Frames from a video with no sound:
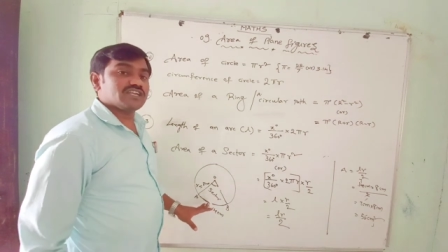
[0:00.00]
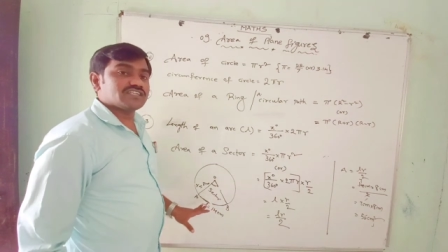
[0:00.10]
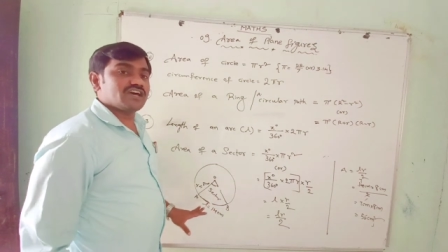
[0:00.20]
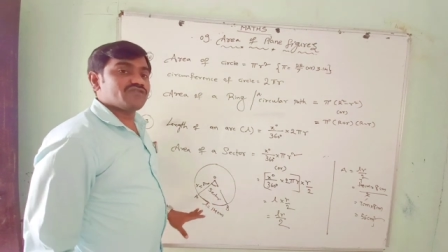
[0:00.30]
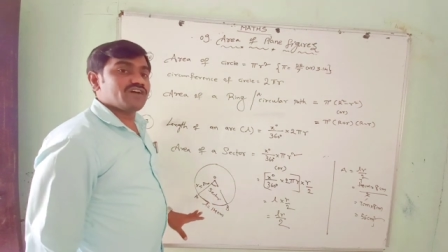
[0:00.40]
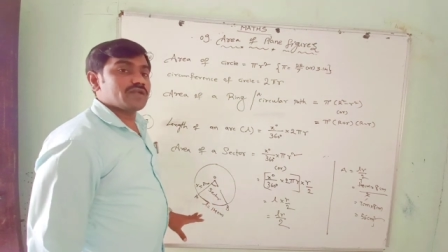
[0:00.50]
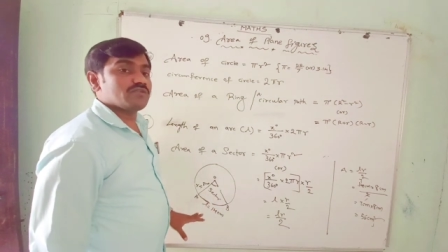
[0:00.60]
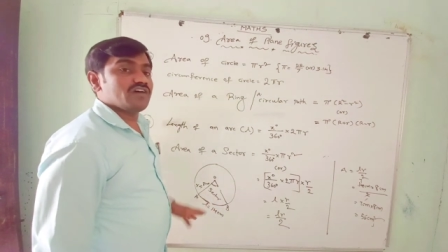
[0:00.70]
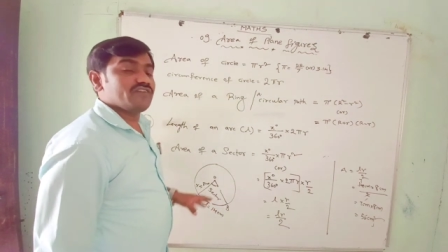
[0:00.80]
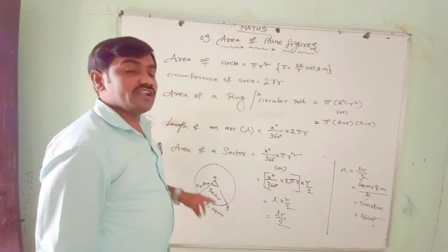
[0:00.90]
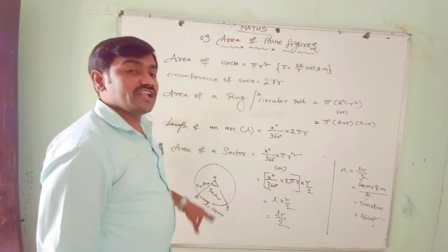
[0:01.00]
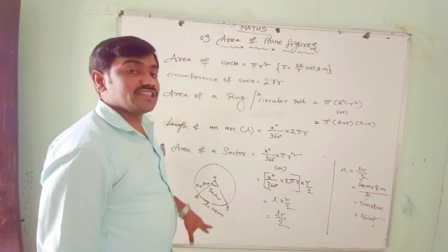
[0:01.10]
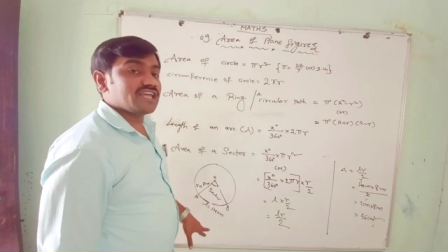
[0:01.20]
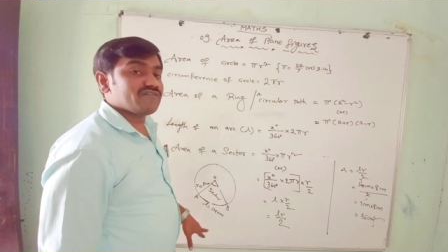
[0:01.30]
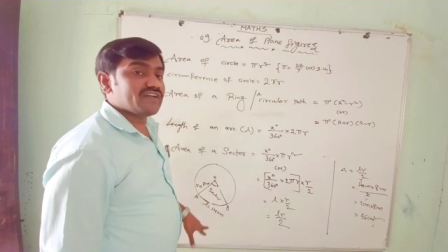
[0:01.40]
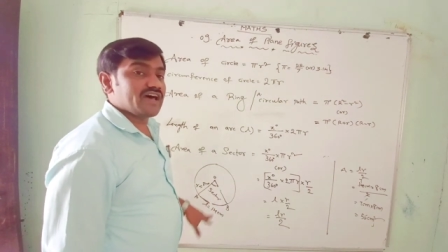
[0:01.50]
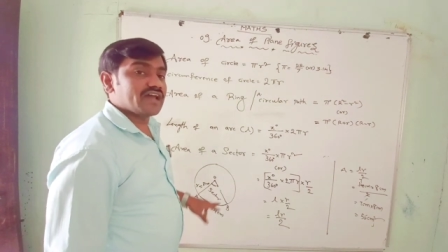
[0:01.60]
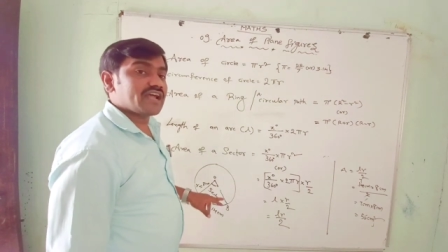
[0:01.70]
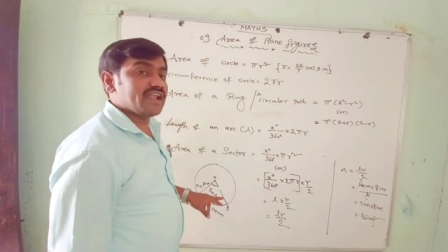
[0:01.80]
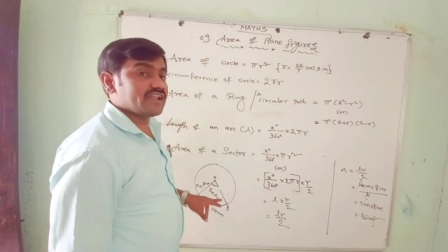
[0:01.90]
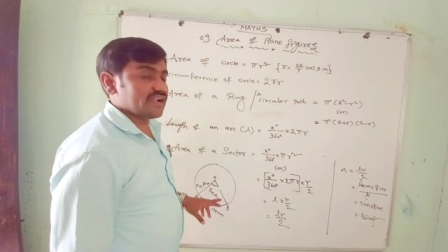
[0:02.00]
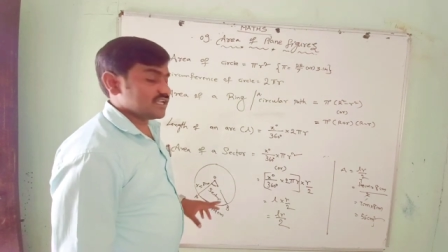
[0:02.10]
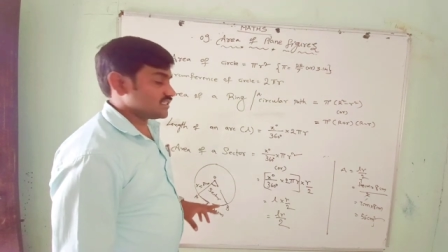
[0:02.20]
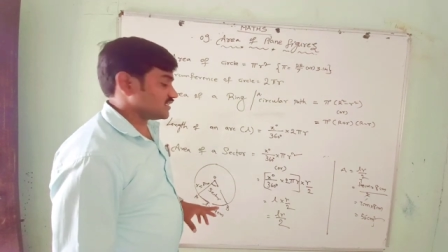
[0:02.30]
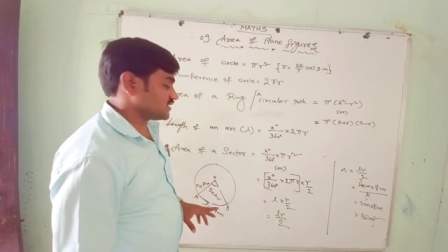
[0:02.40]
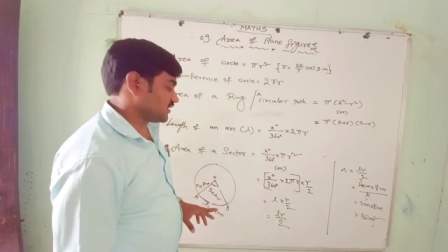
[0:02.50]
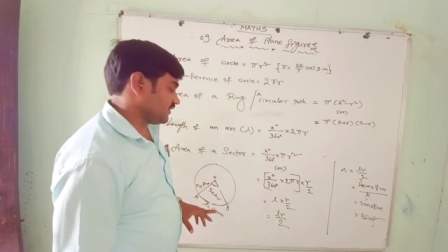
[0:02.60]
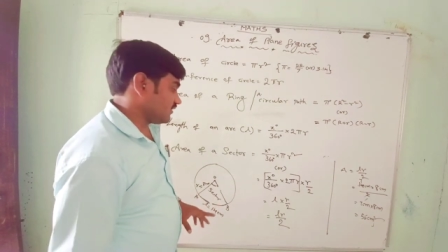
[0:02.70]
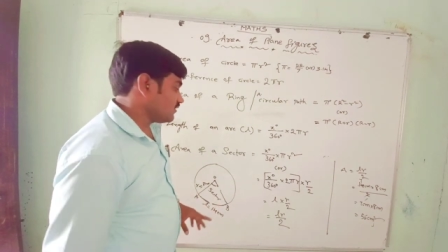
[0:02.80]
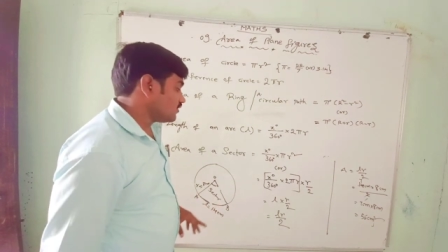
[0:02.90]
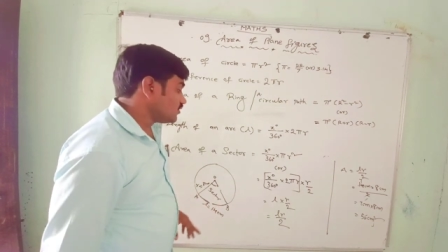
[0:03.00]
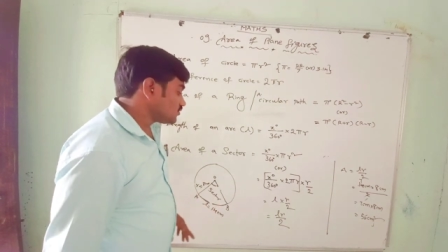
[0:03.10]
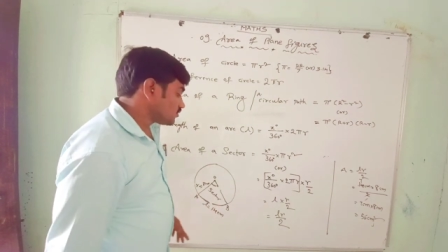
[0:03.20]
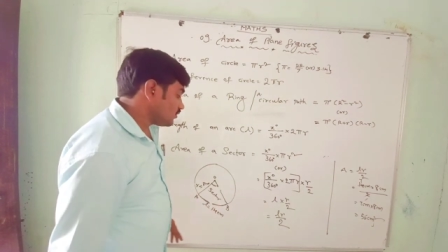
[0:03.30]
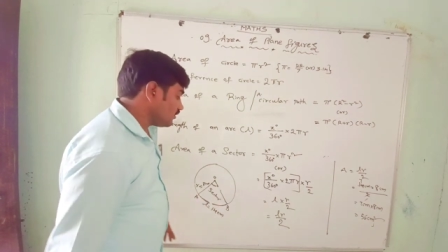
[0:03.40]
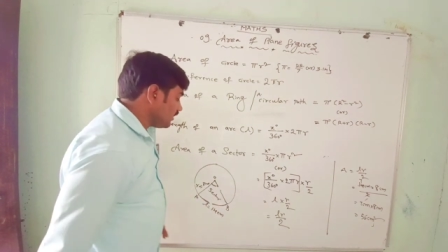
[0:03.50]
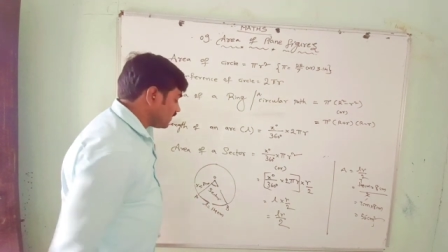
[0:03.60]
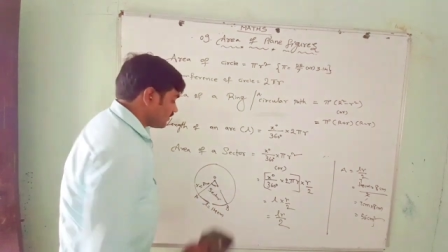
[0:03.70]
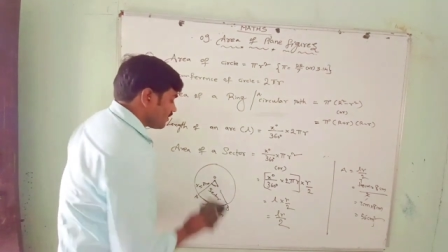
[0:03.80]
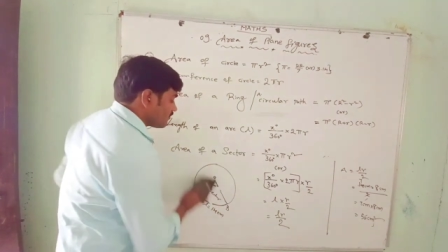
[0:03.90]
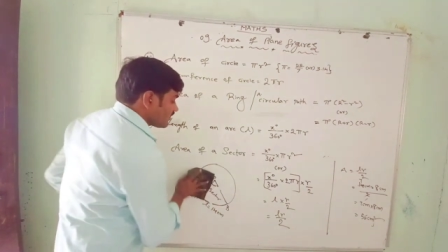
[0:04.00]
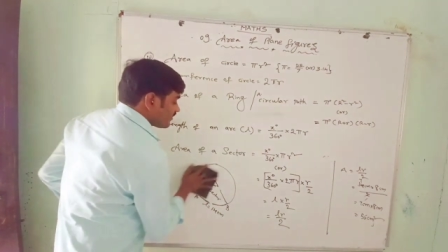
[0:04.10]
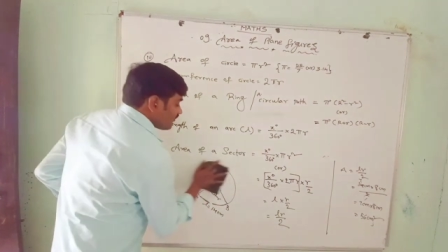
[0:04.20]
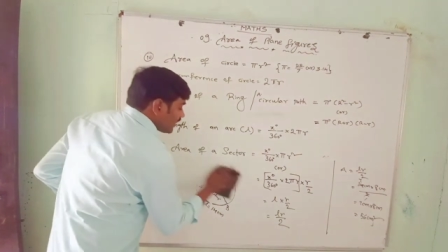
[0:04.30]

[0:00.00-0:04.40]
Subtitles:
sector formula when length of an arc and radius is given. So remember the